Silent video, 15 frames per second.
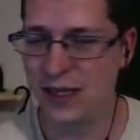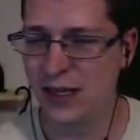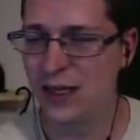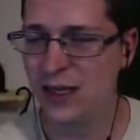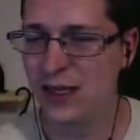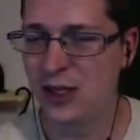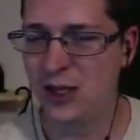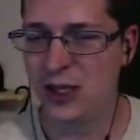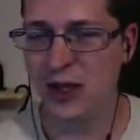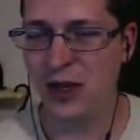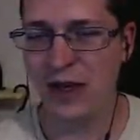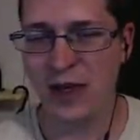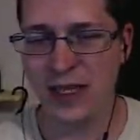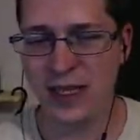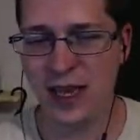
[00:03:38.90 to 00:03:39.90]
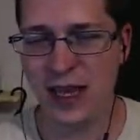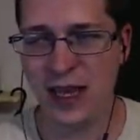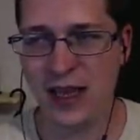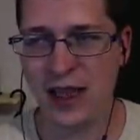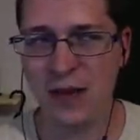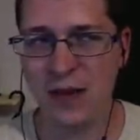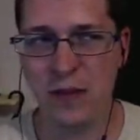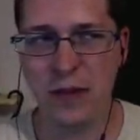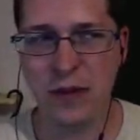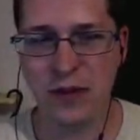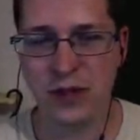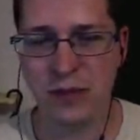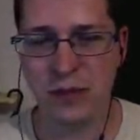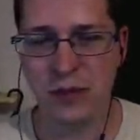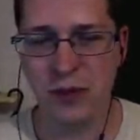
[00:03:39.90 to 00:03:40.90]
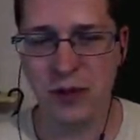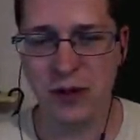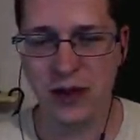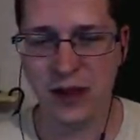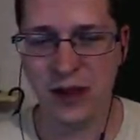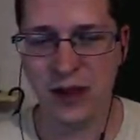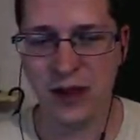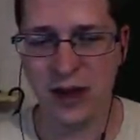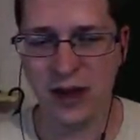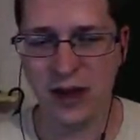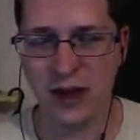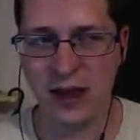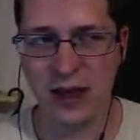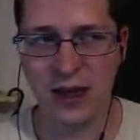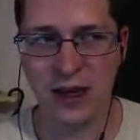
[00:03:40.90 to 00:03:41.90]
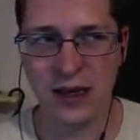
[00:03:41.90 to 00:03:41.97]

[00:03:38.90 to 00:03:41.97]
so that's like the most important thing, I think,